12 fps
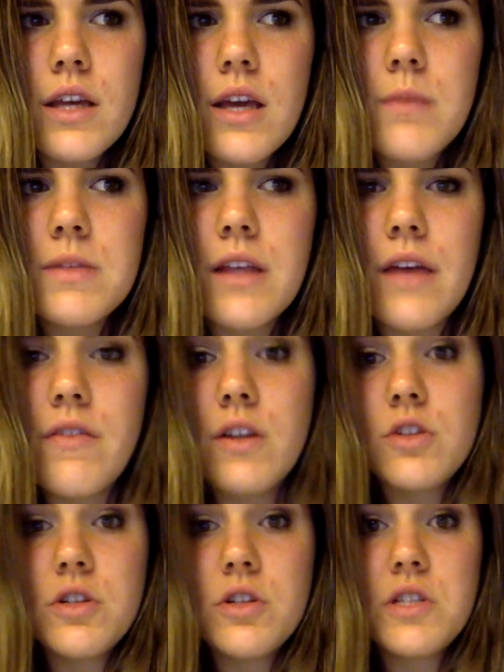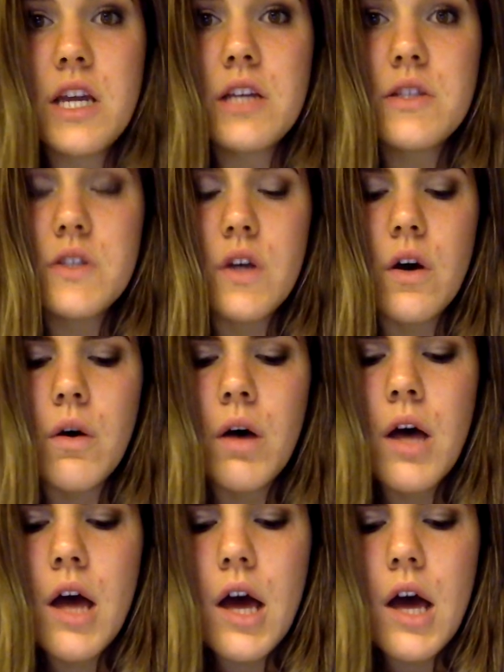keeps life interesting so
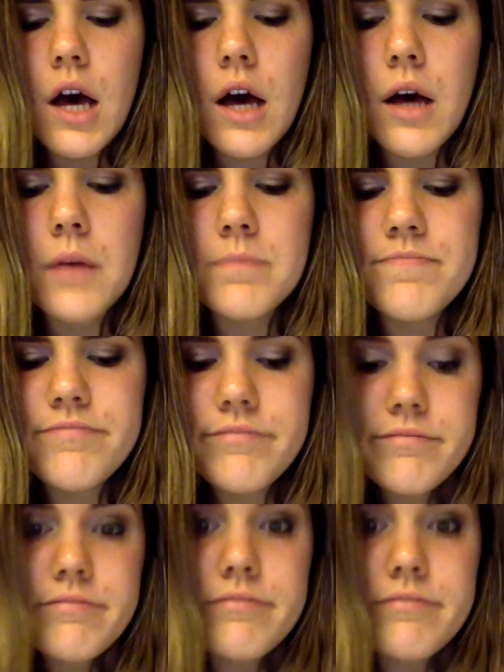um,